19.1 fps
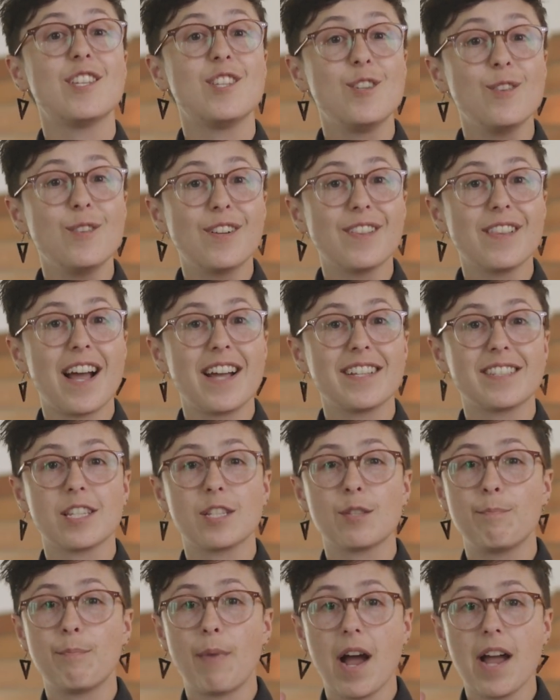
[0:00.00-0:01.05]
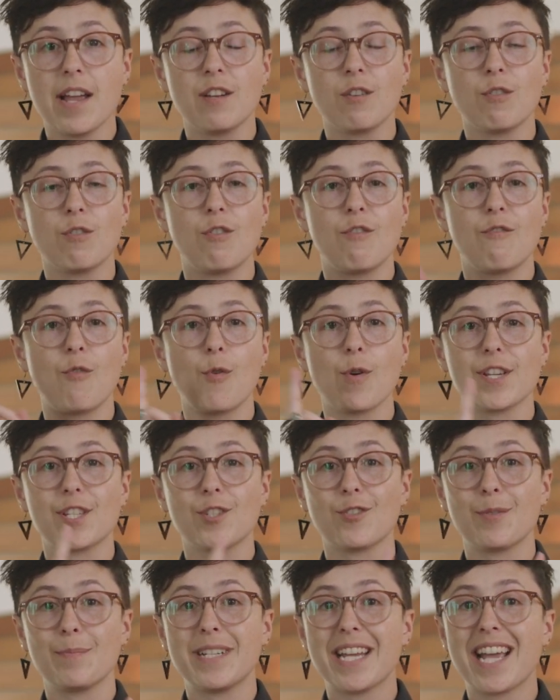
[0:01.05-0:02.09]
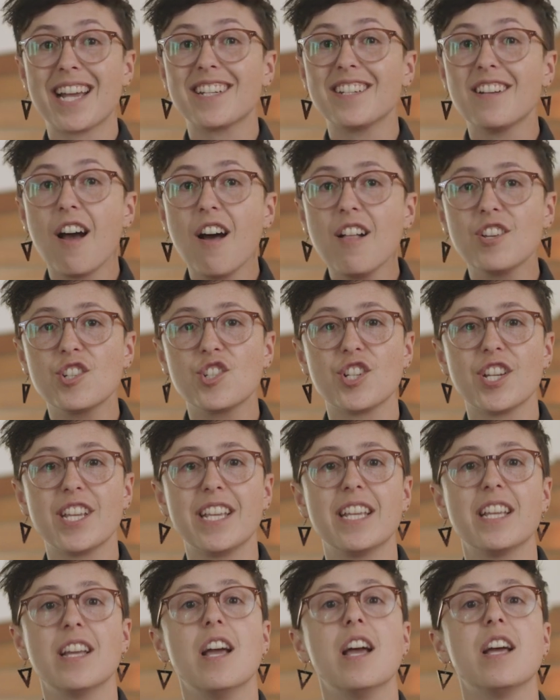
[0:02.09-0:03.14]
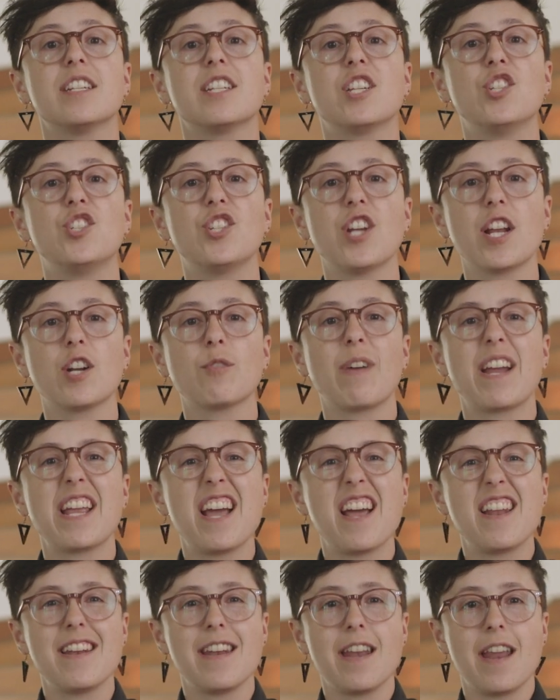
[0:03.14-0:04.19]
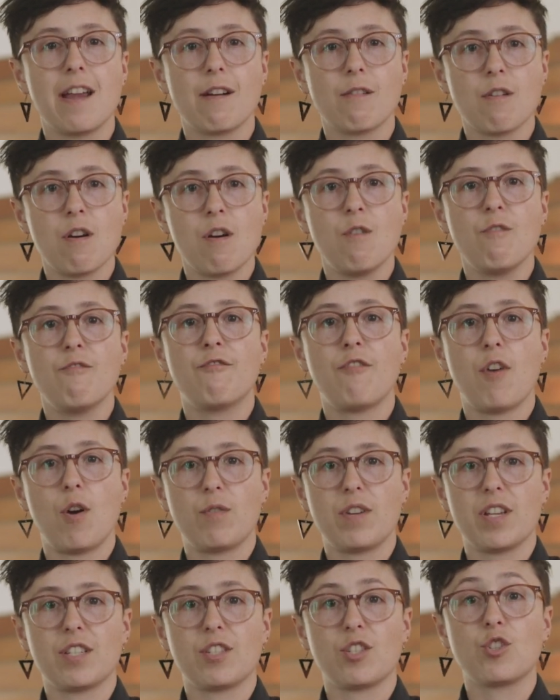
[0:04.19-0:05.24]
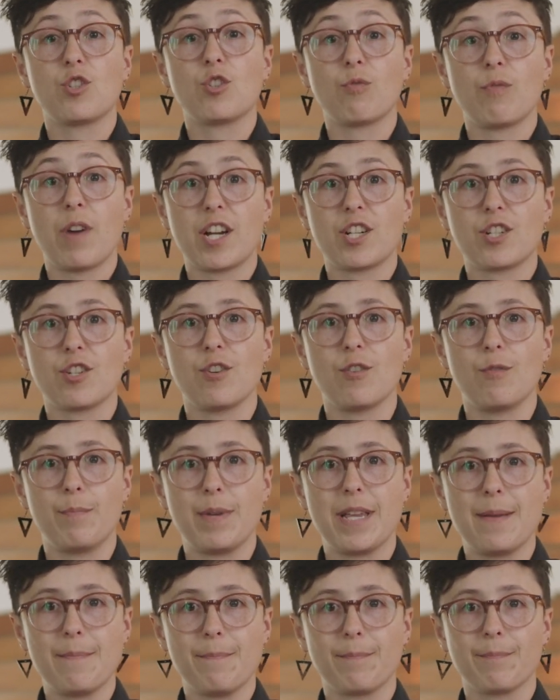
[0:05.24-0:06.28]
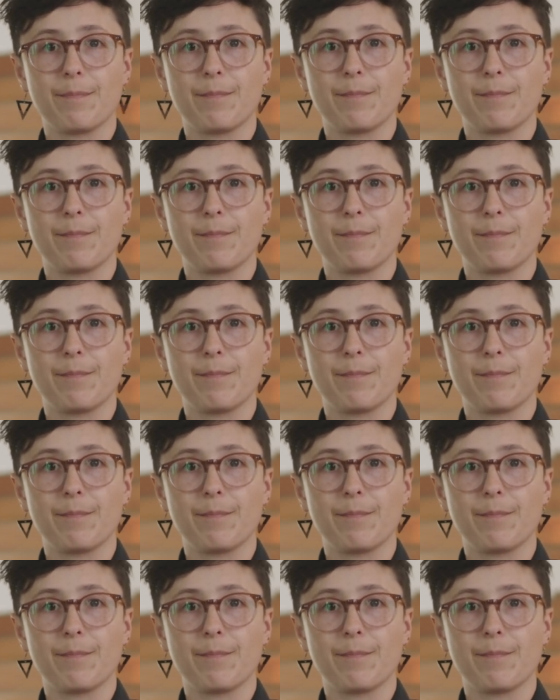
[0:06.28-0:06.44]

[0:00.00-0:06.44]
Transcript: It utilizes binaural VoiceStream technology to generate a narrow, focused directional beam.